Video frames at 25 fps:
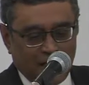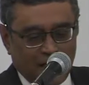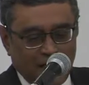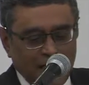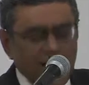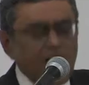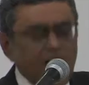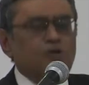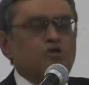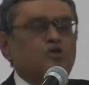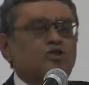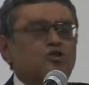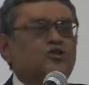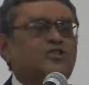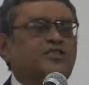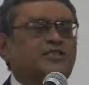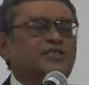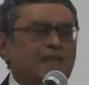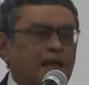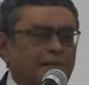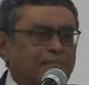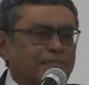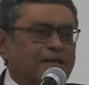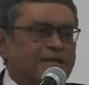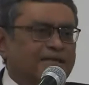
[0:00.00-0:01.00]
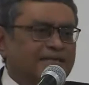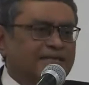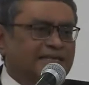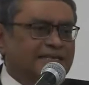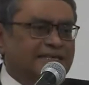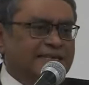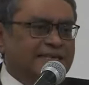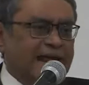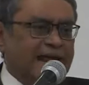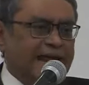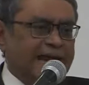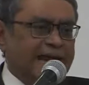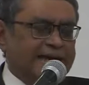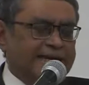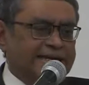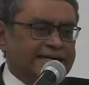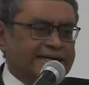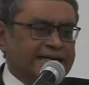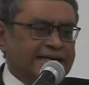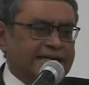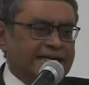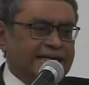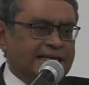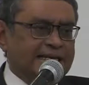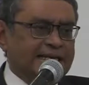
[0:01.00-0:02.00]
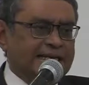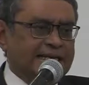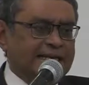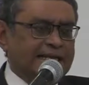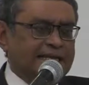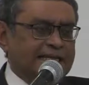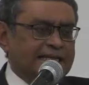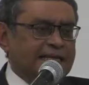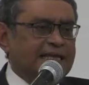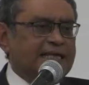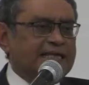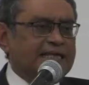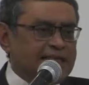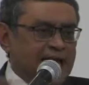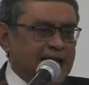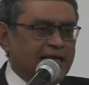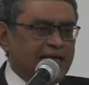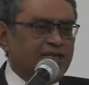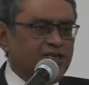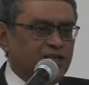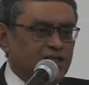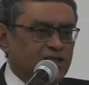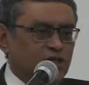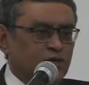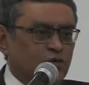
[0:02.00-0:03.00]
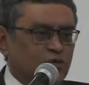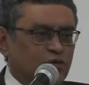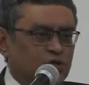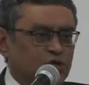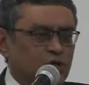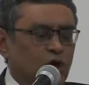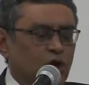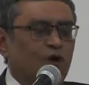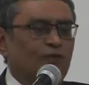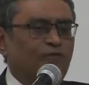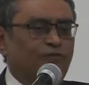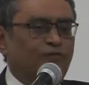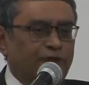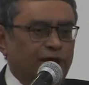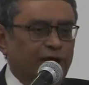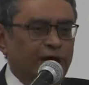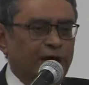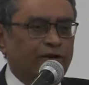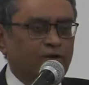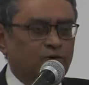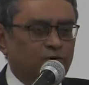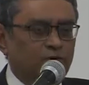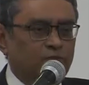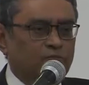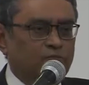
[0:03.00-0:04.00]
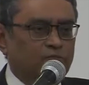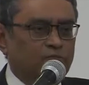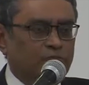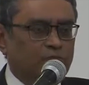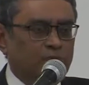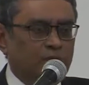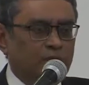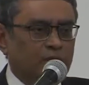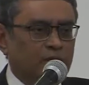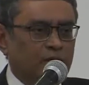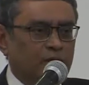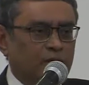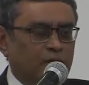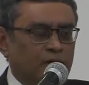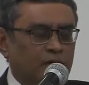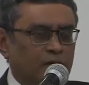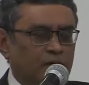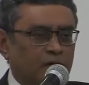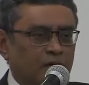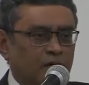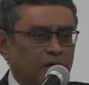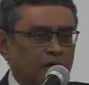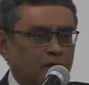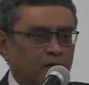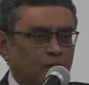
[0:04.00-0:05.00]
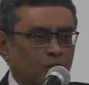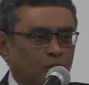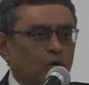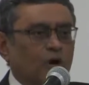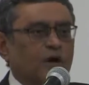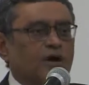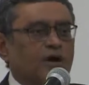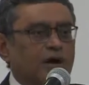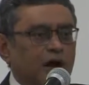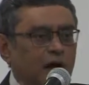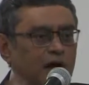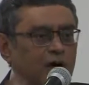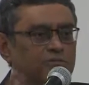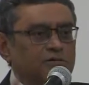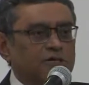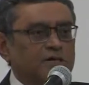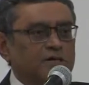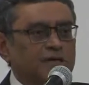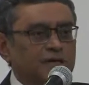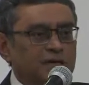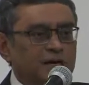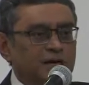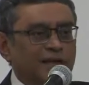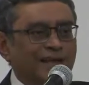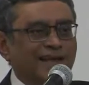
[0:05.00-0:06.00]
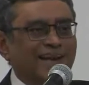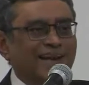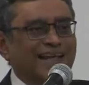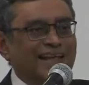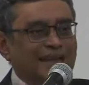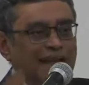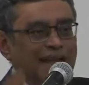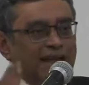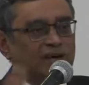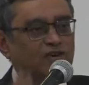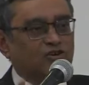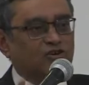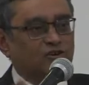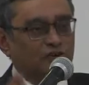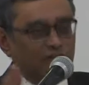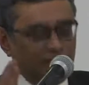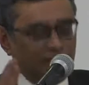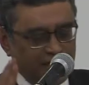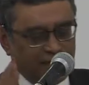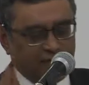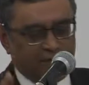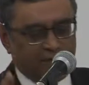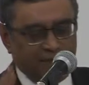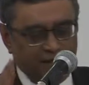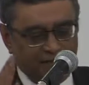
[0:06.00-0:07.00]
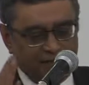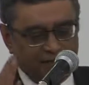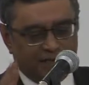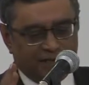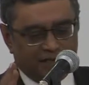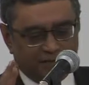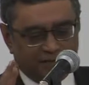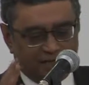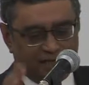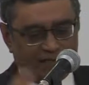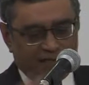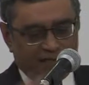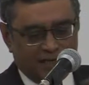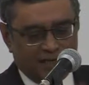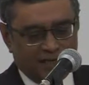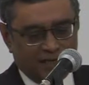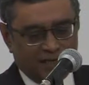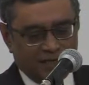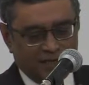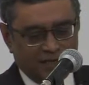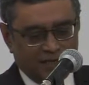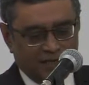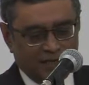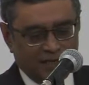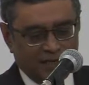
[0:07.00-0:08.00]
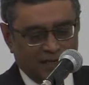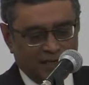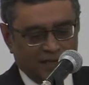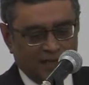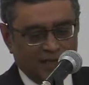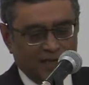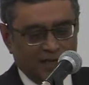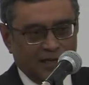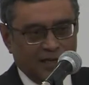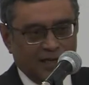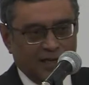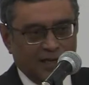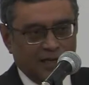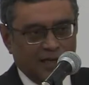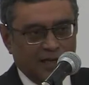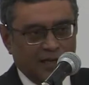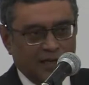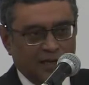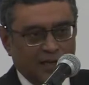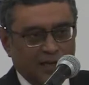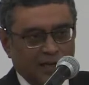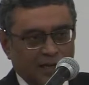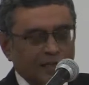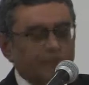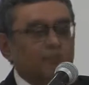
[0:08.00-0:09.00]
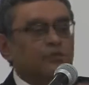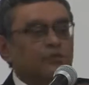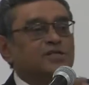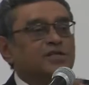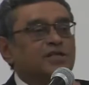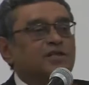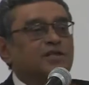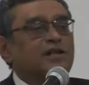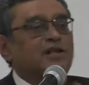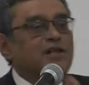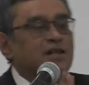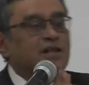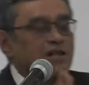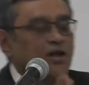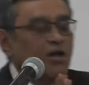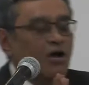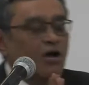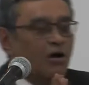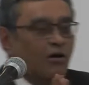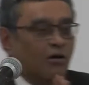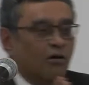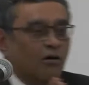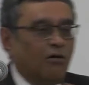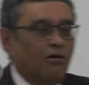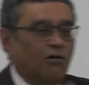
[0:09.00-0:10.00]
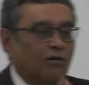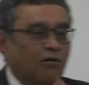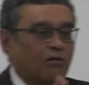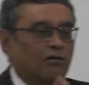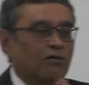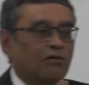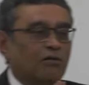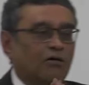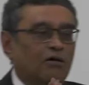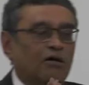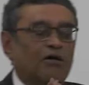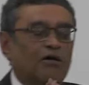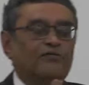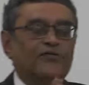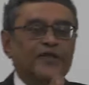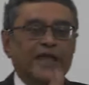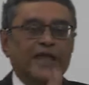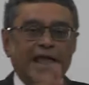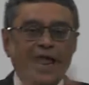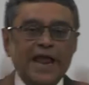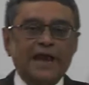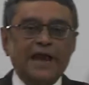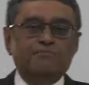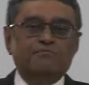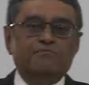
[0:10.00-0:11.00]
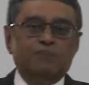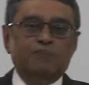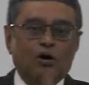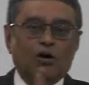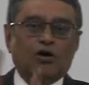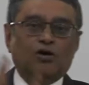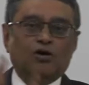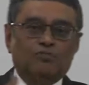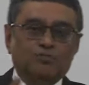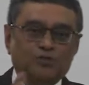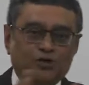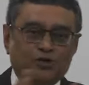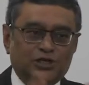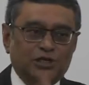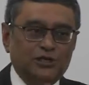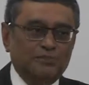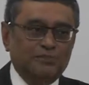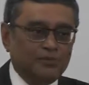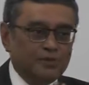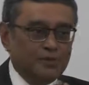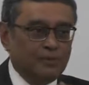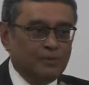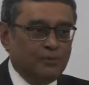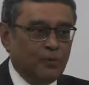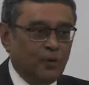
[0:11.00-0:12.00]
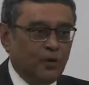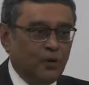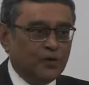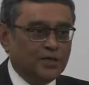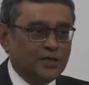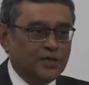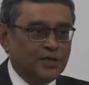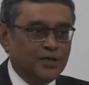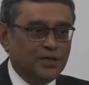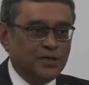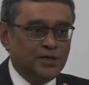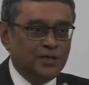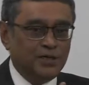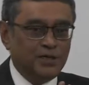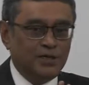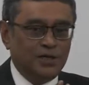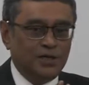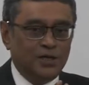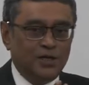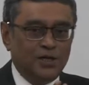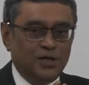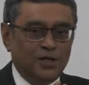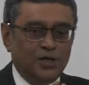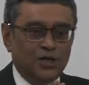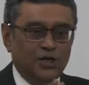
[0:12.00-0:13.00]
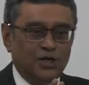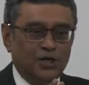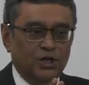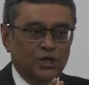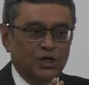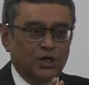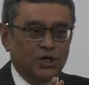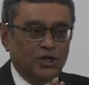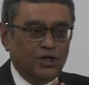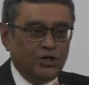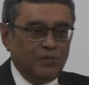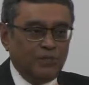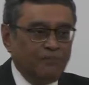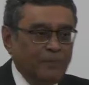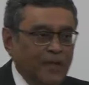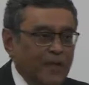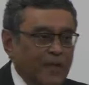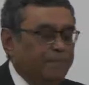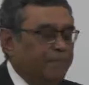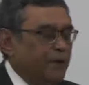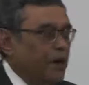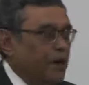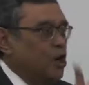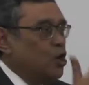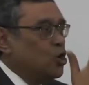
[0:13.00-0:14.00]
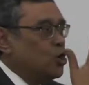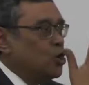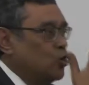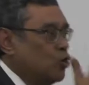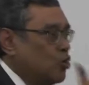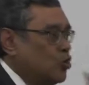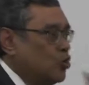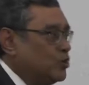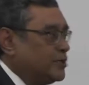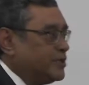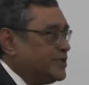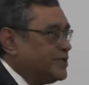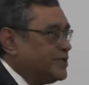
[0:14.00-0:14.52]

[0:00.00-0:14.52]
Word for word: Now, to some extent, these attitudes of Nehru were grounded in electoral expediency. There was the lure of the en bloc Muslim support. The people who,